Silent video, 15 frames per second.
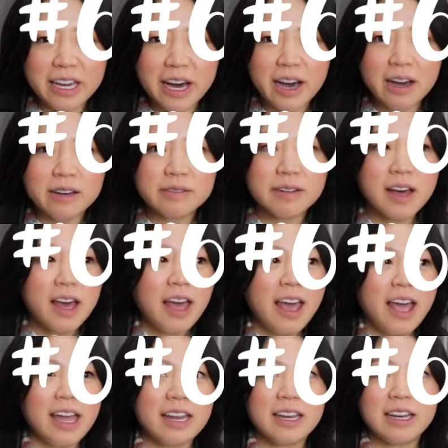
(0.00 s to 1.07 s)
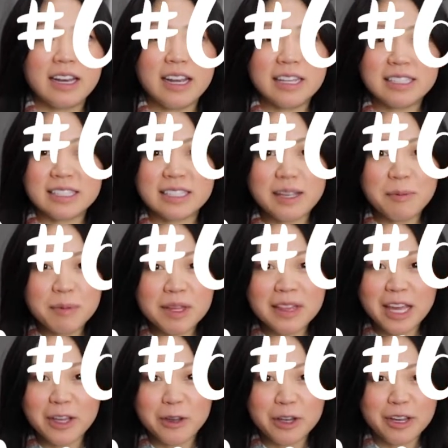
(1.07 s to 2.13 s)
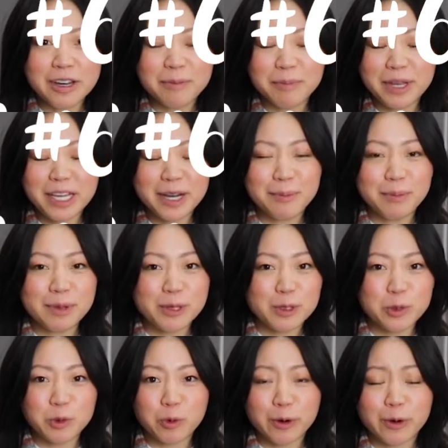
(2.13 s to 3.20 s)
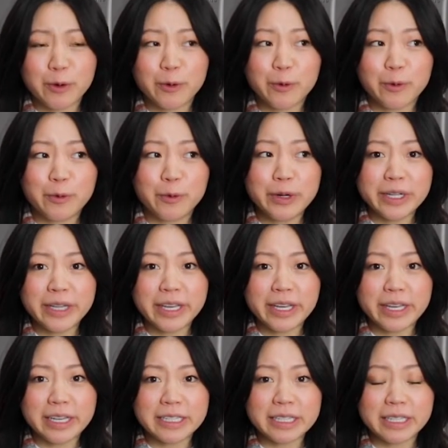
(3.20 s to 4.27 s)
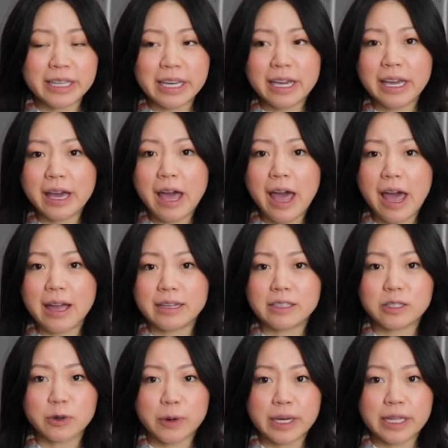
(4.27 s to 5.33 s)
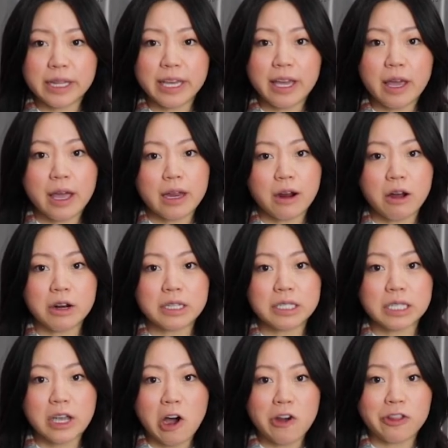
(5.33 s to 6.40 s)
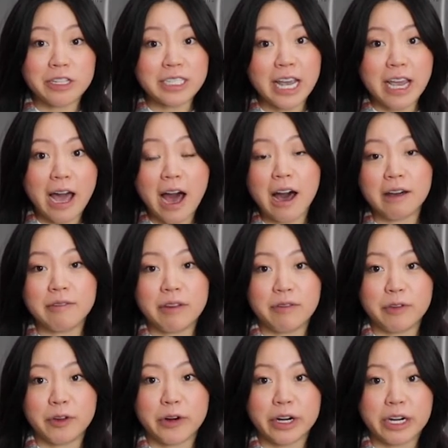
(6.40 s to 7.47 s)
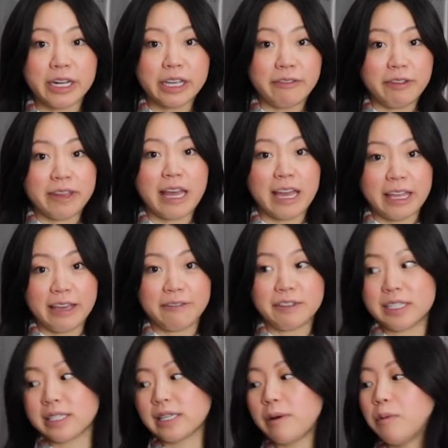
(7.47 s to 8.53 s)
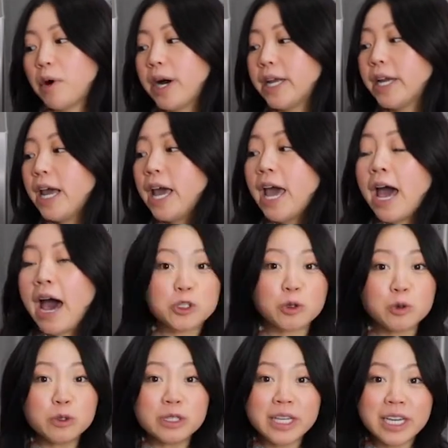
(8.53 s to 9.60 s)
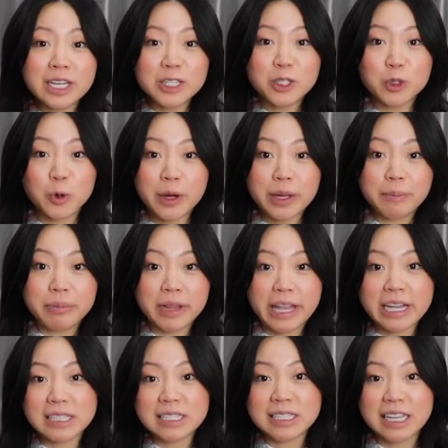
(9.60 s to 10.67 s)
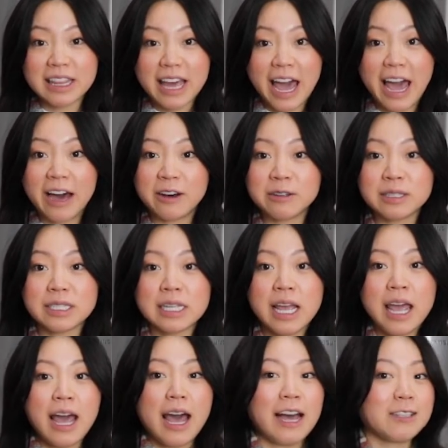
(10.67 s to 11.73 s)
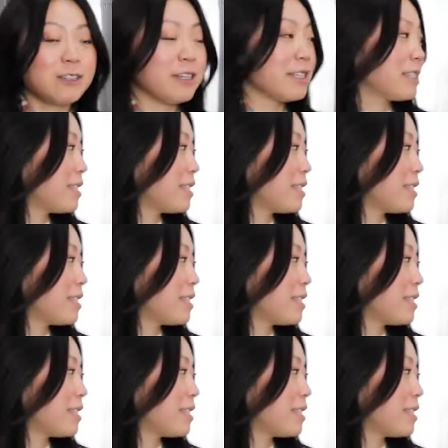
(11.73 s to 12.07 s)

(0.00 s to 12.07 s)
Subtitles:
of, and it's something that you can pick up at the store really easily and quickly, and honestly on the day of if you're giving that gift to someone. Truly enjoy plants in the house. As you can